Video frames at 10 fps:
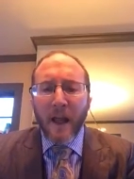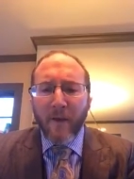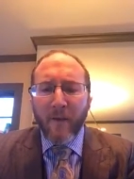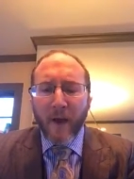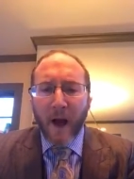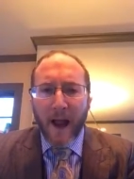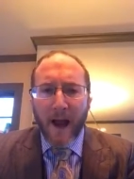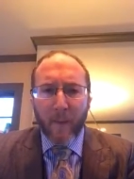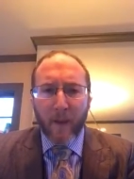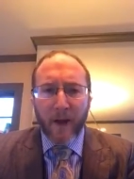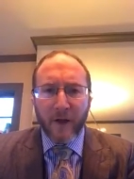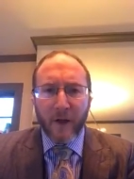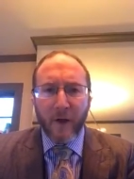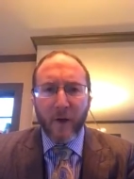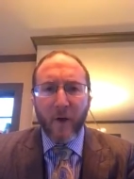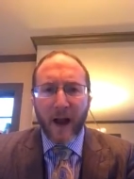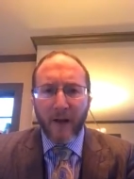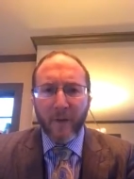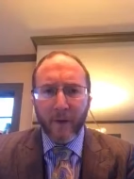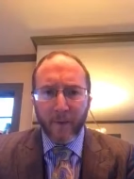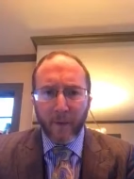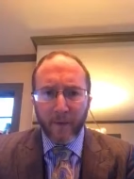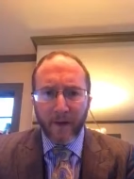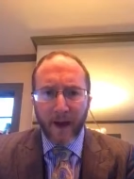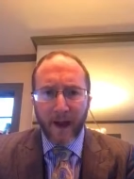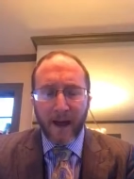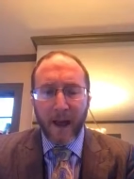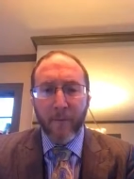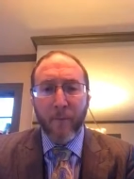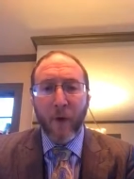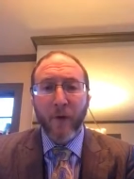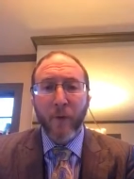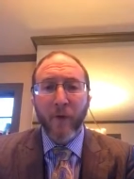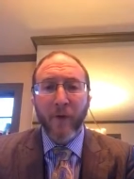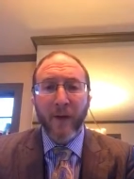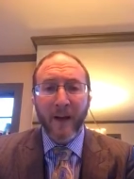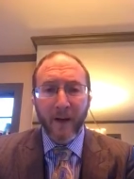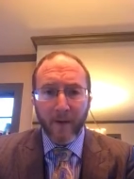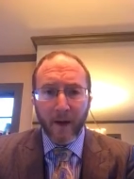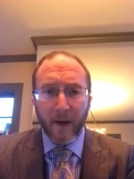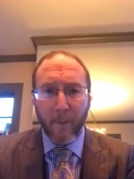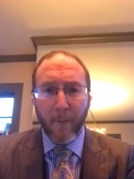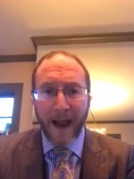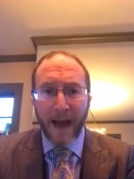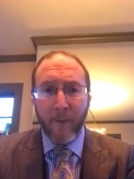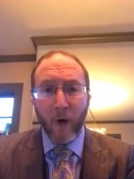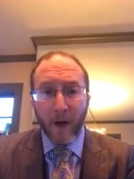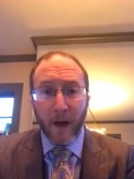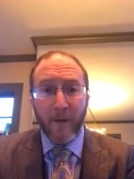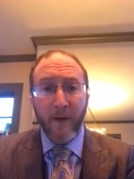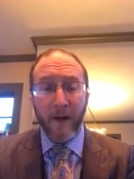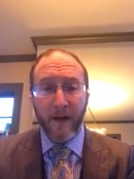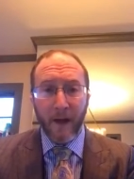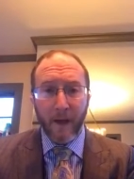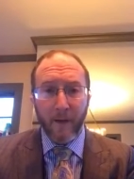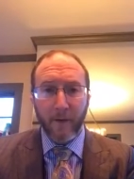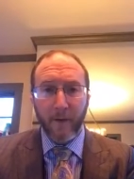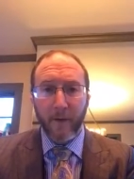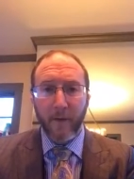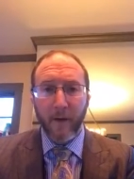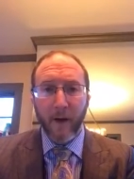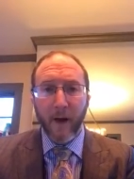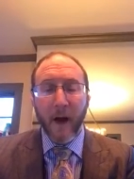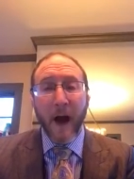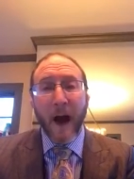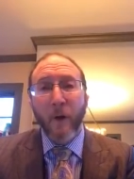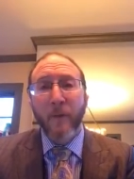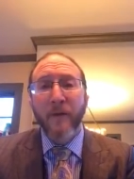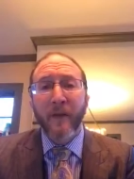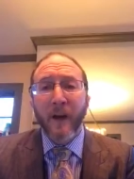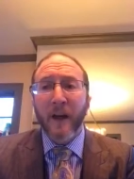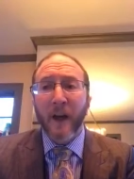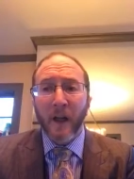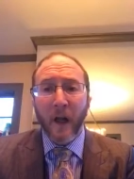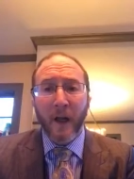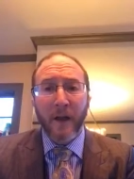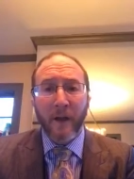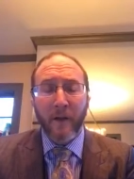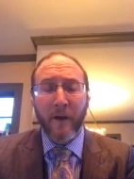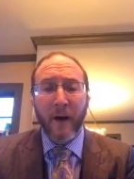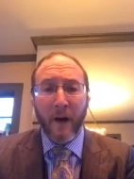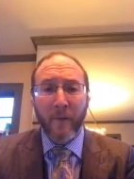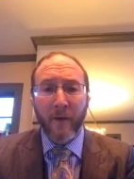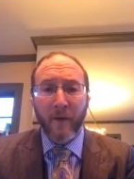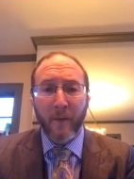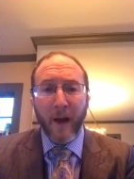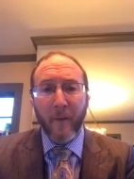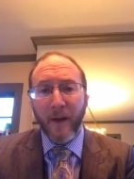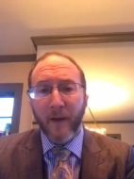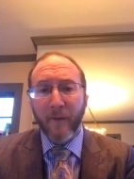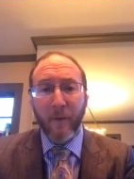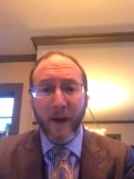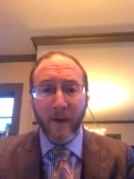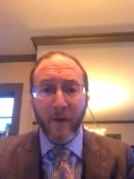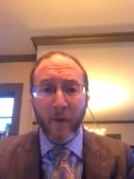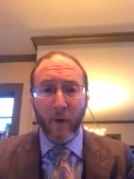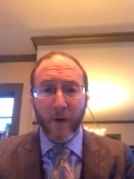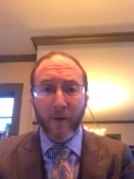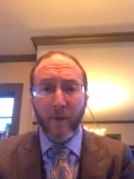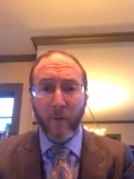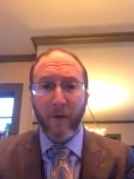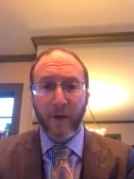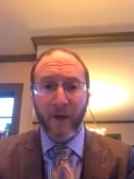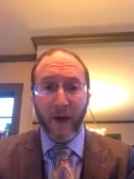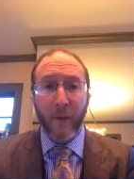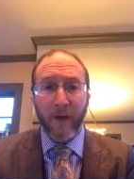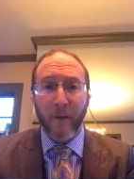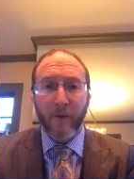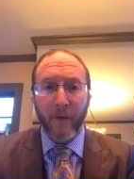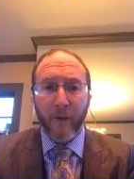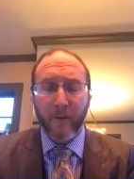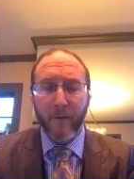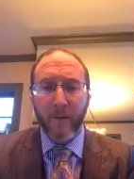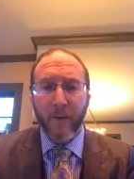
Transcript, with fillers: If I had a patient who, after their first attack, had multiple significant bad prognostic indicators, I would be very inclined to consider alemtuzumab if regulatories were such that I was able to.